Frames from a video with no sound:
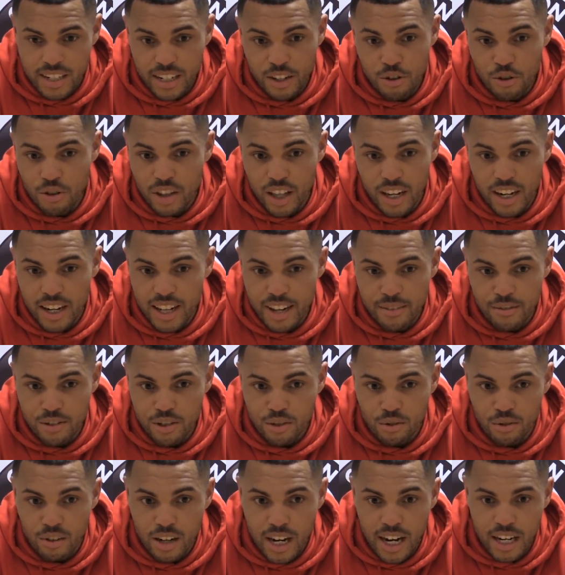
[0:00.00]
I knew that I'd never
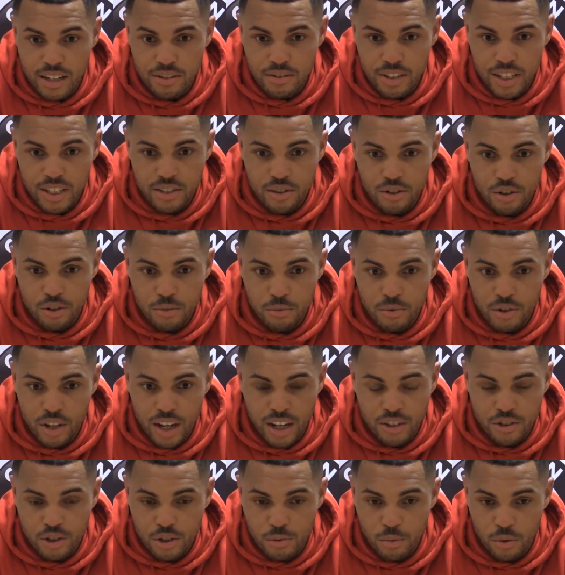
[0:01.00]
score a hat-trick, so it was,
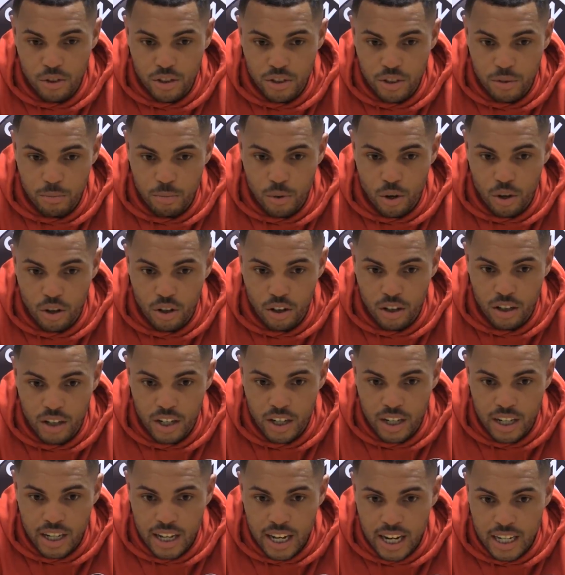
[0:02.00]
I just wanted the ball
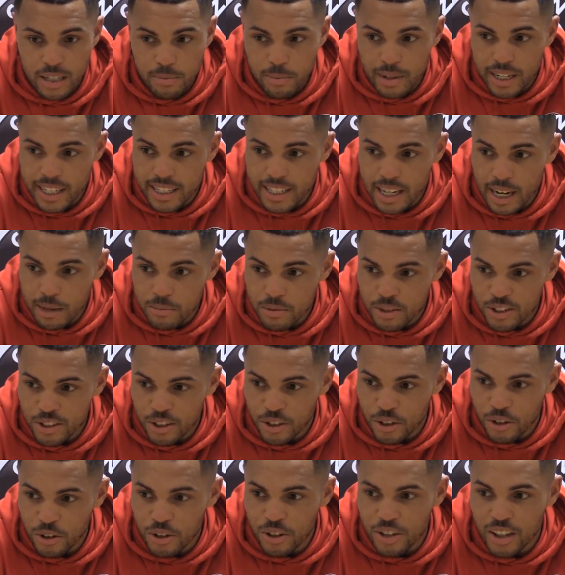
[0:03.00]
as many times as I
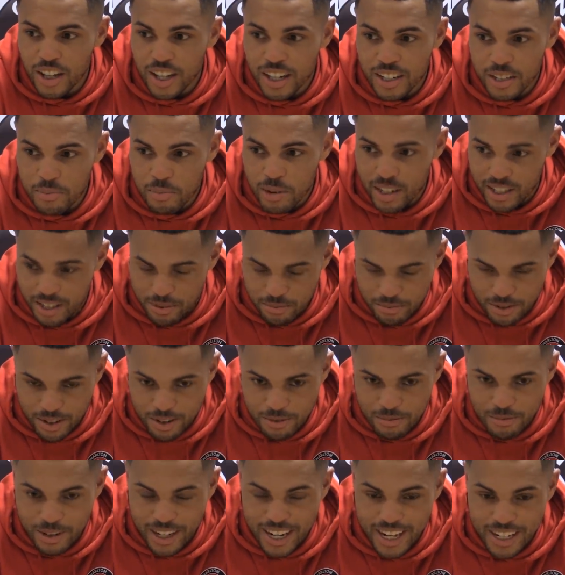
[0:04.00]
could, and then
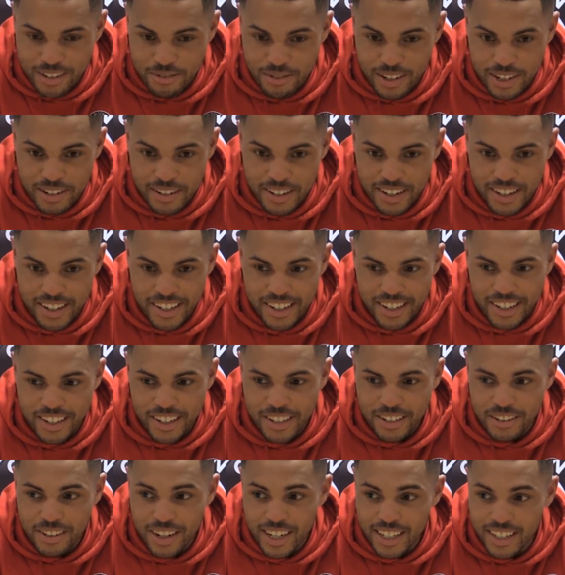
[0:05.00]
especially when Esri
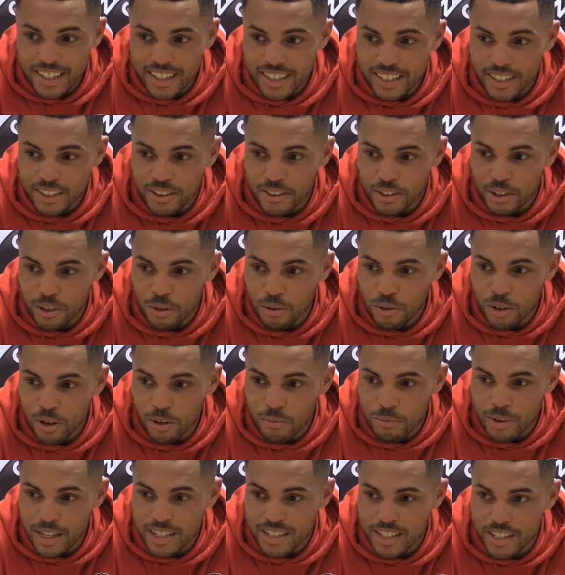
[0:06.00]
tried to go on a
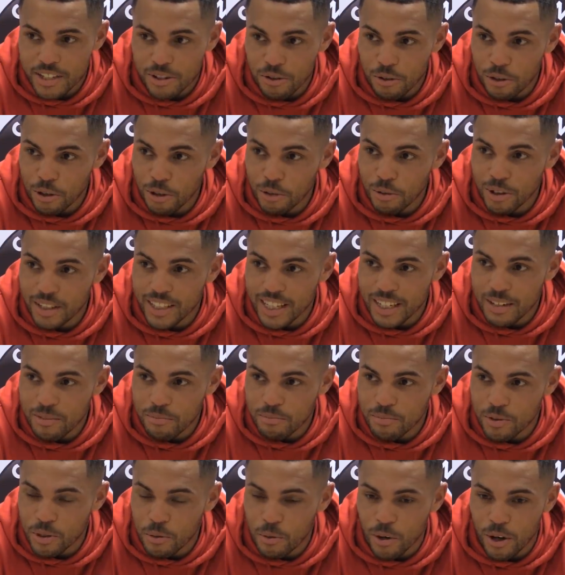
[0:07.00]
mazy solo and
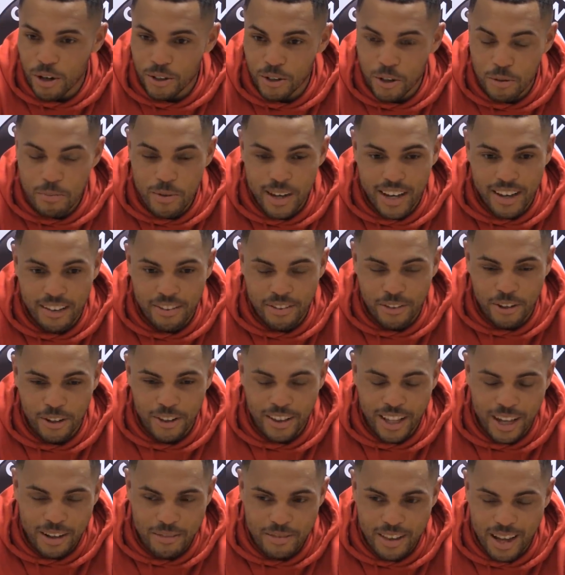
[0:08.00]
didn't score to me, I
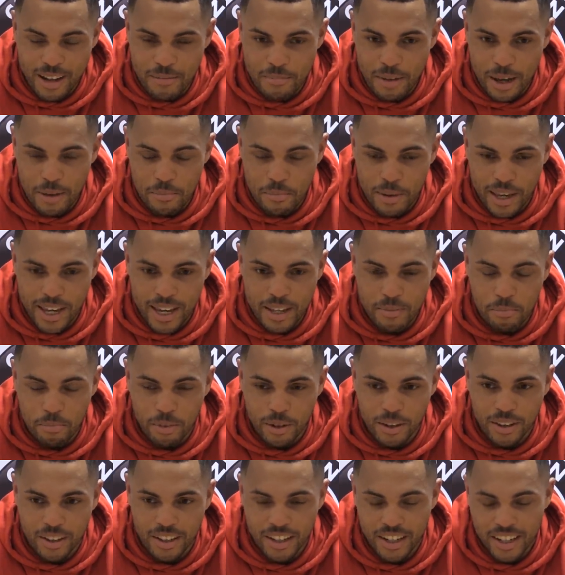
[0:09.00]
thought that might be it,
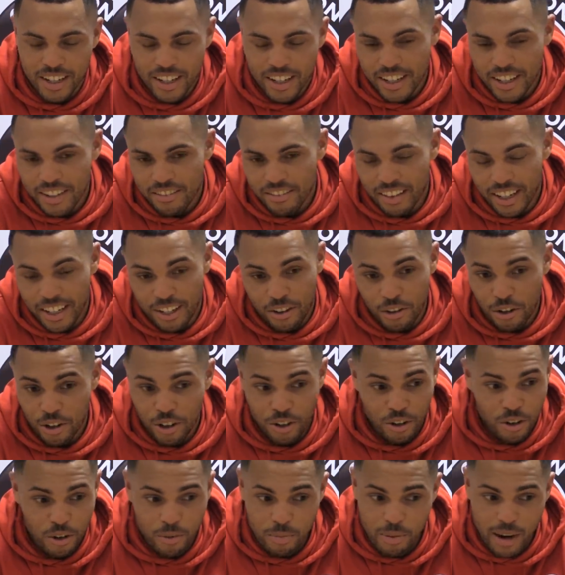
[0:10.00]
but thank God
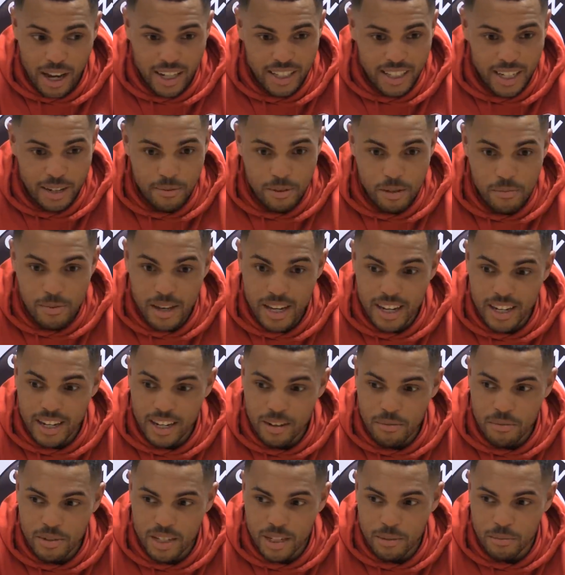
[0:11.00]
another pass came to me and
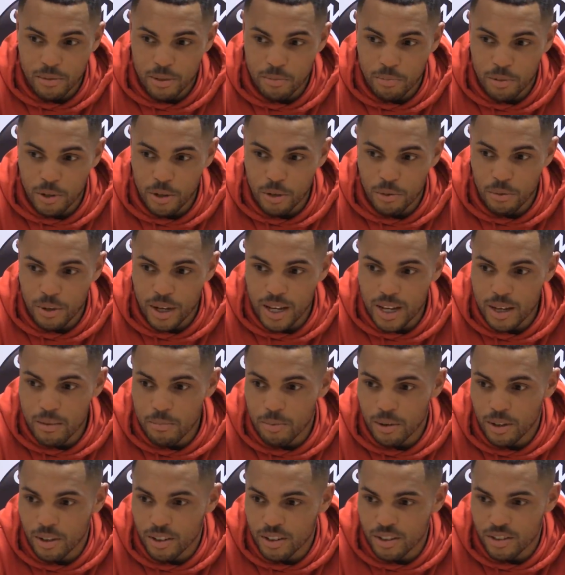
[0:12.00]
I was able to put it away.
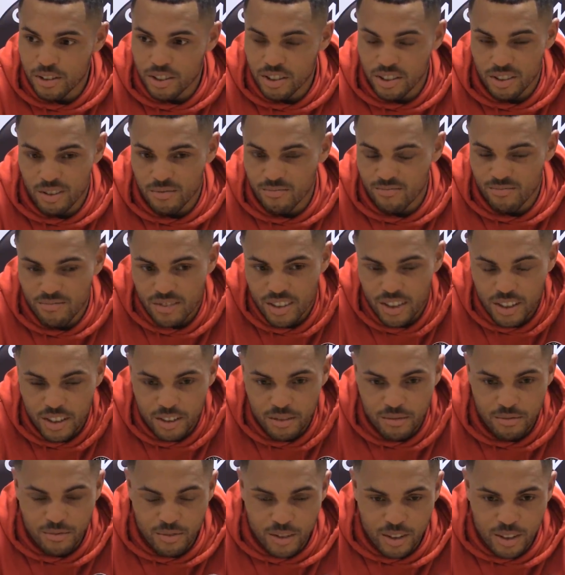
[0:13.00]
But it's
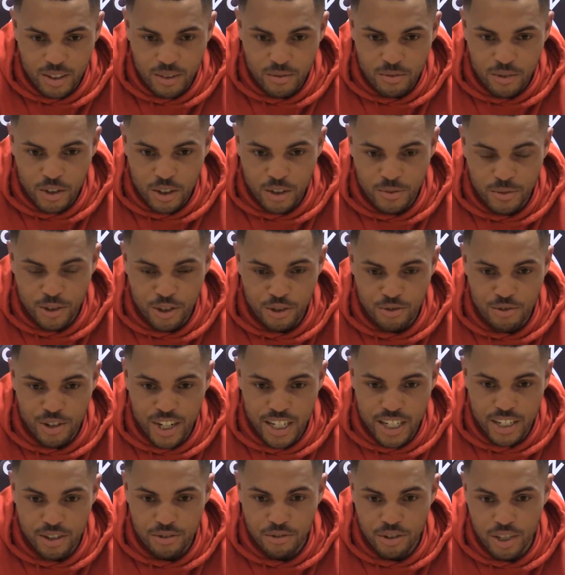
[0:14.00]
just
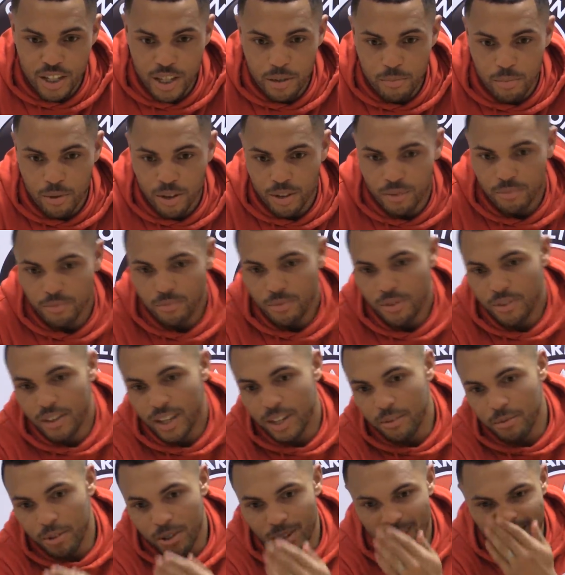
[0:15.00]
frustrations, really, but I
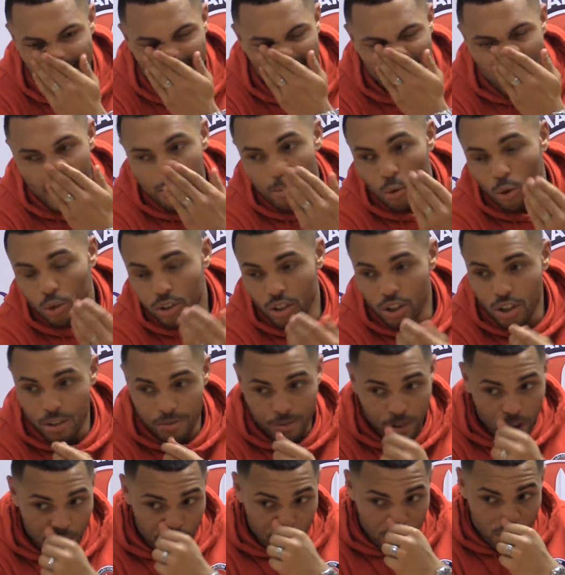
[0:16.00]
think I'm old
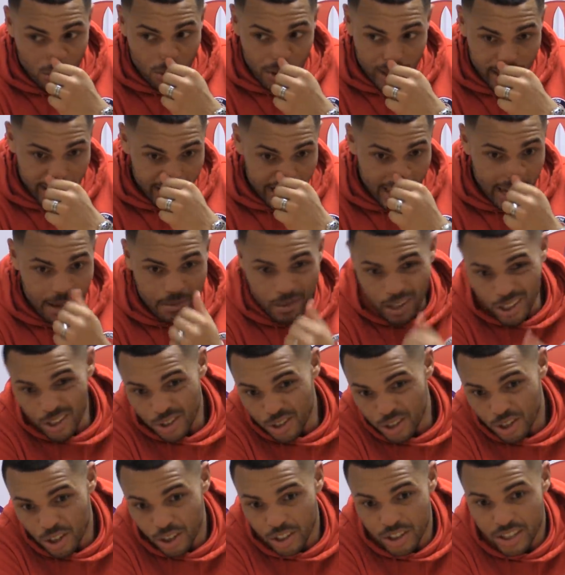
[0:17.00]
enough now to know in the game that I
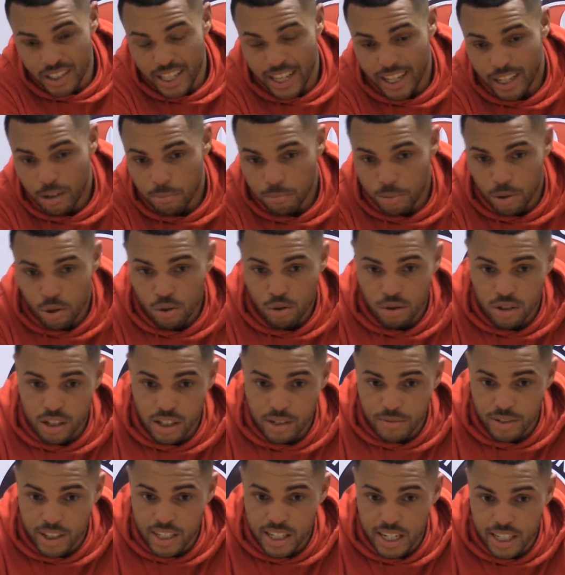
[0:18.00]
just got to stay composed, and
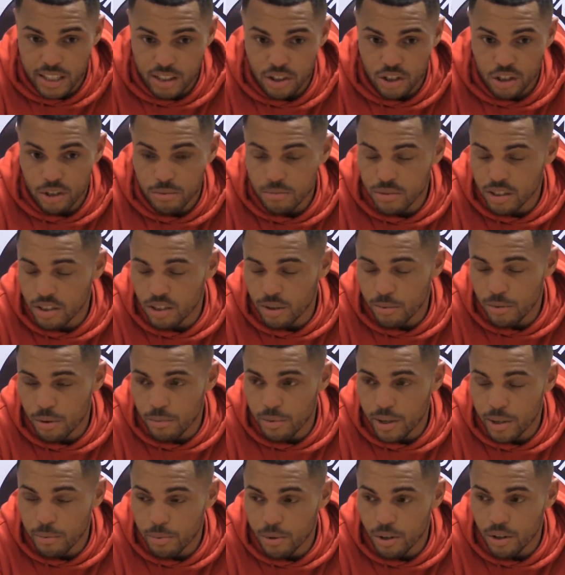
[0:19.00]
if a chance comes, it's up to
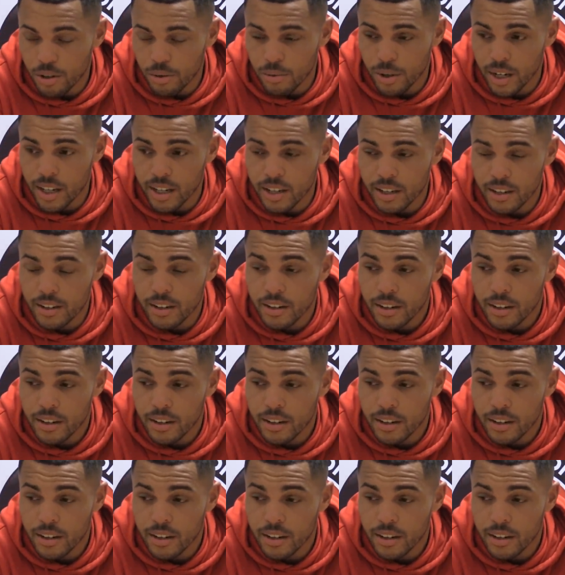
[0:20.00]
me to put it away.